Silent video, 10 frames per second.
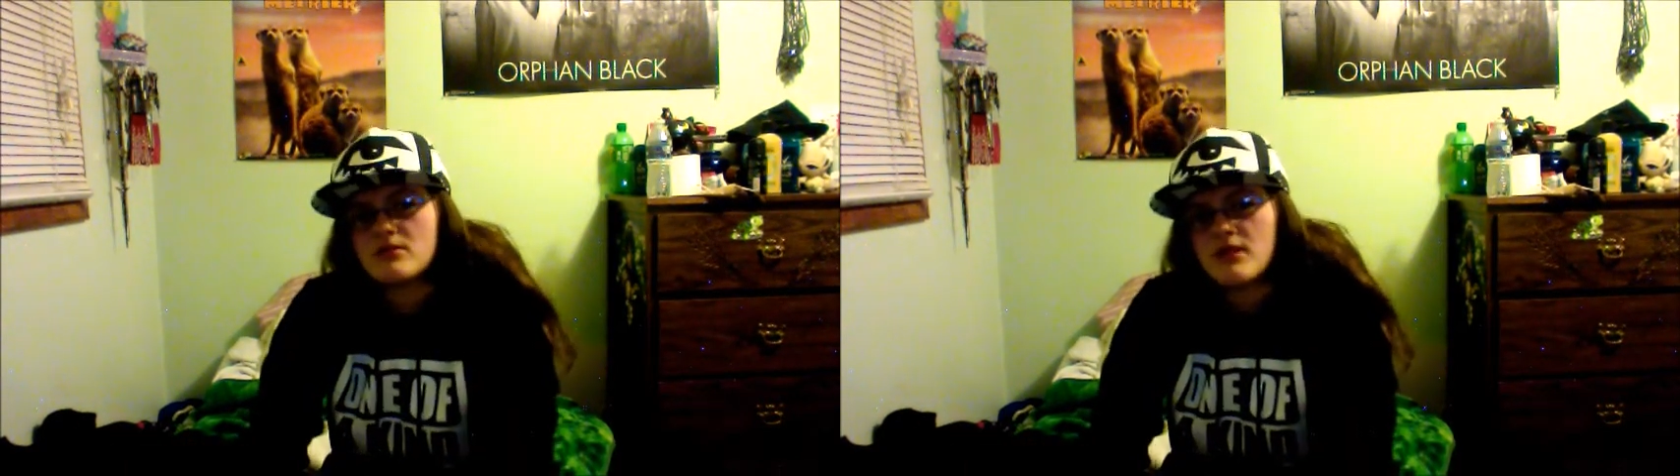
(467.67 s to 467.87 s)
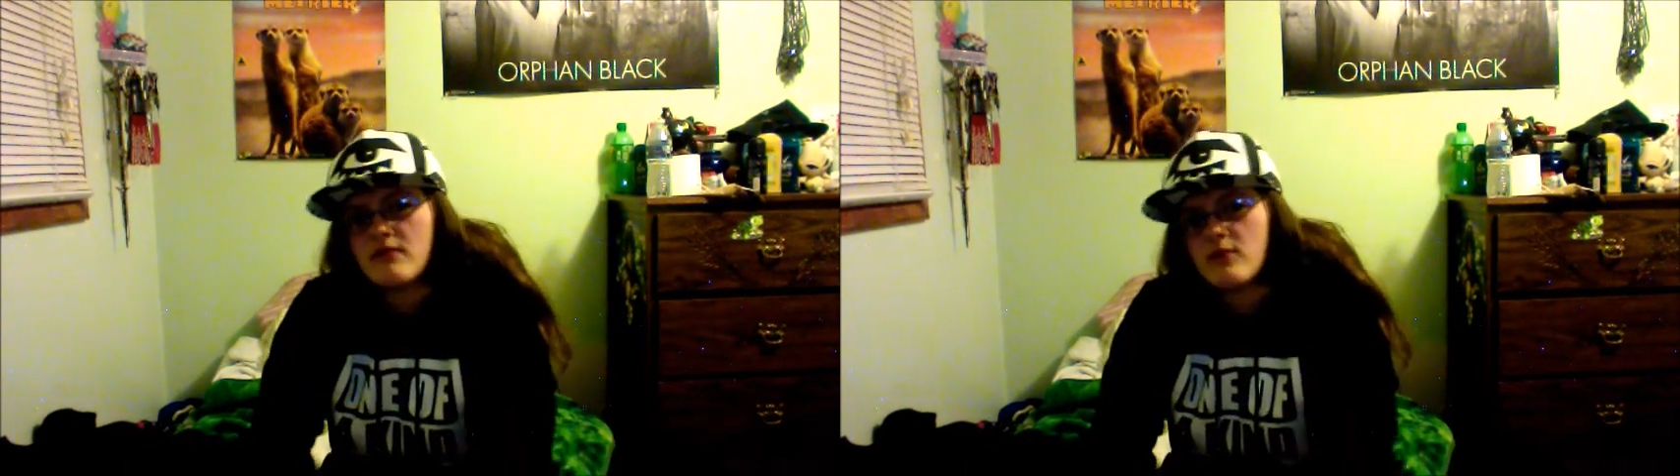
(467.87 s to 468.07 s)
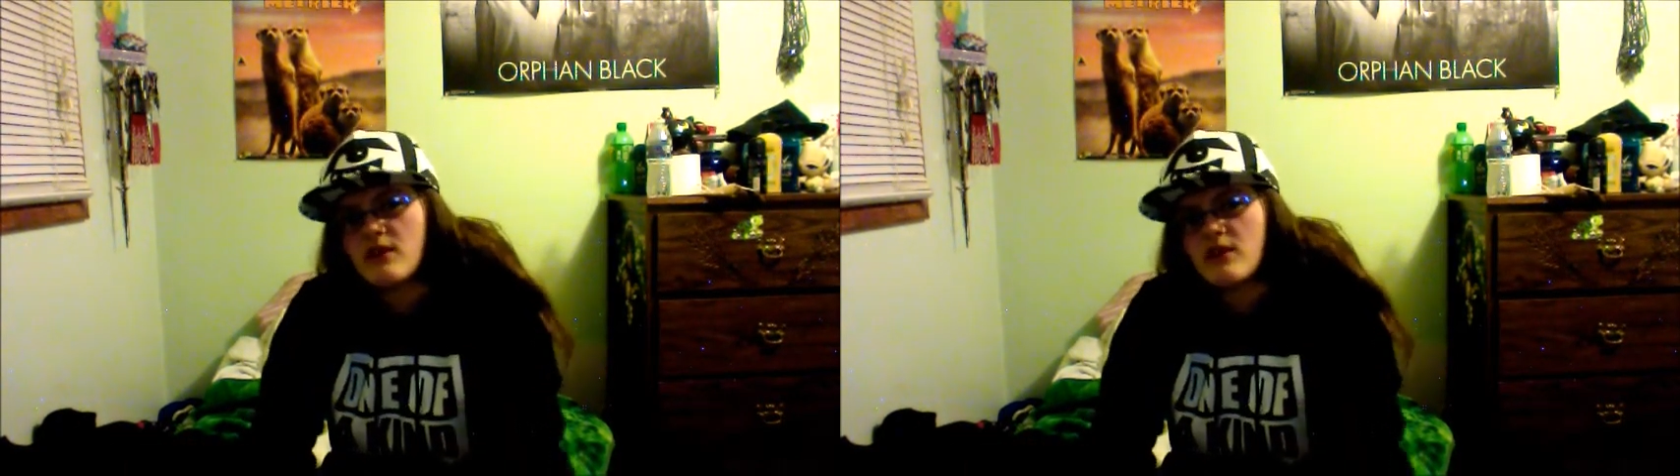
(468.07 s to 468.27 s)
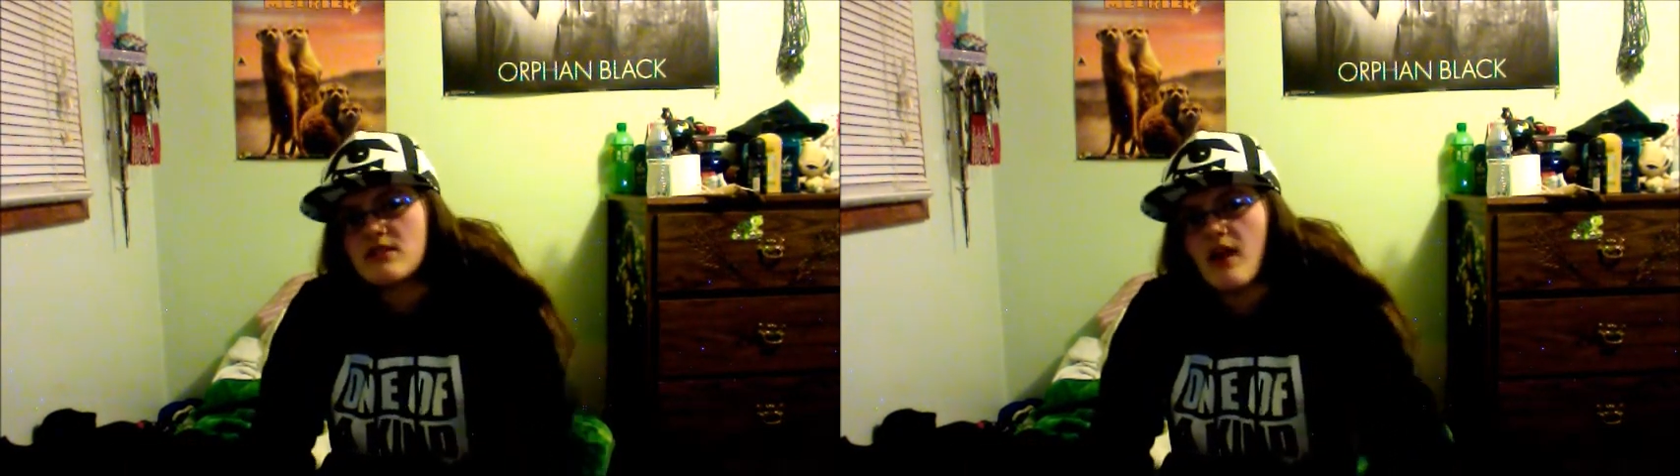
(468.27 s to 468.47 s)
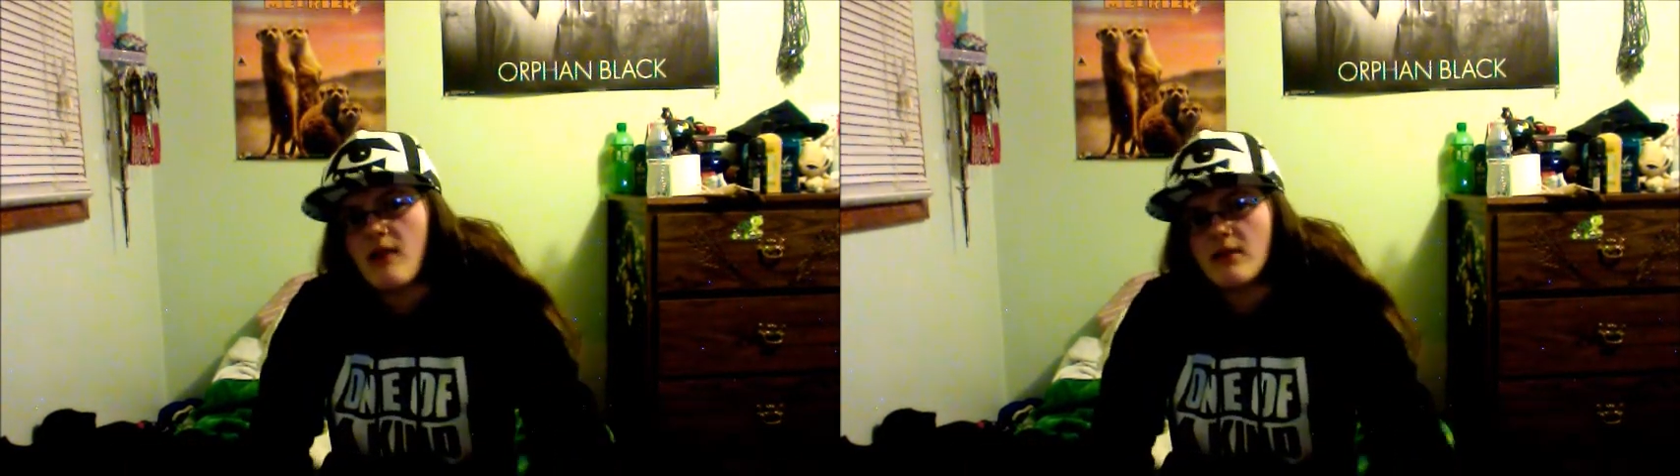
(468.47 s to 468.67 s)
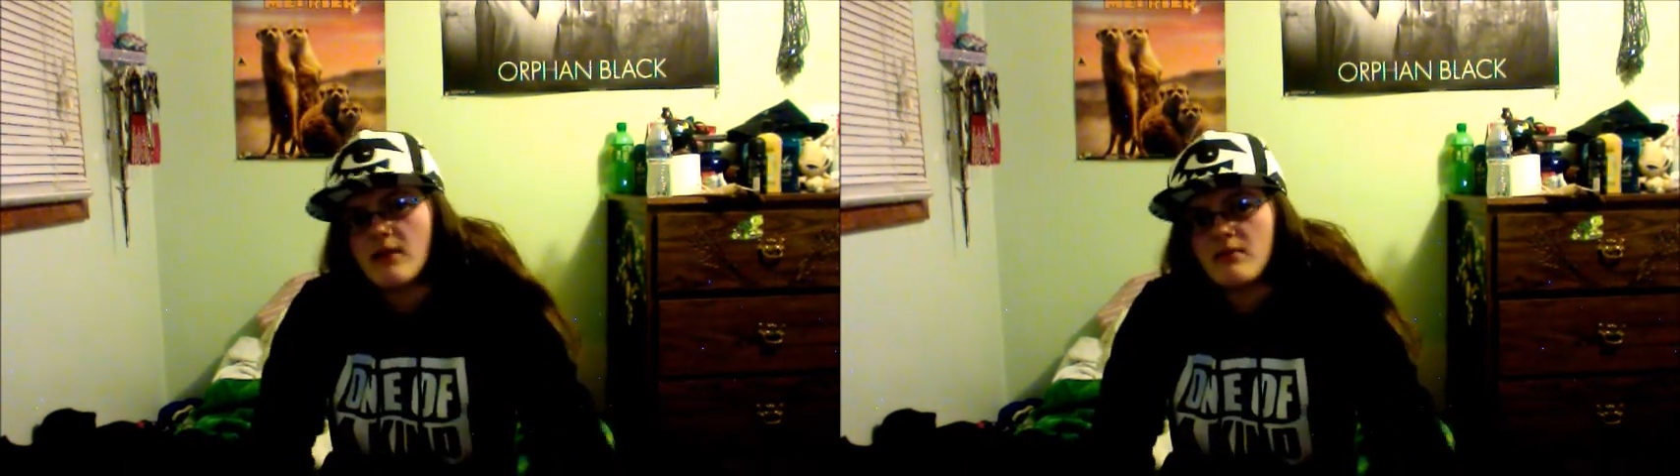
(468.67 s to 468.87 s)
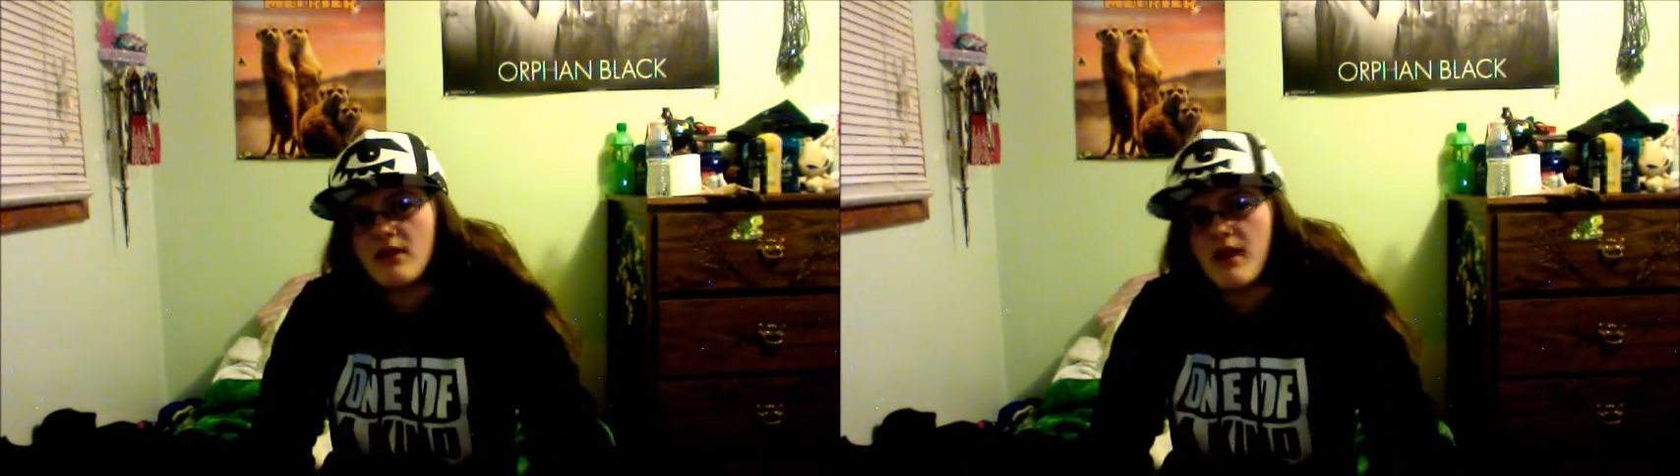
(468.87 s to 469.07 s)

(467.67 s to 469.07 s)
Like if you guys comment, be like,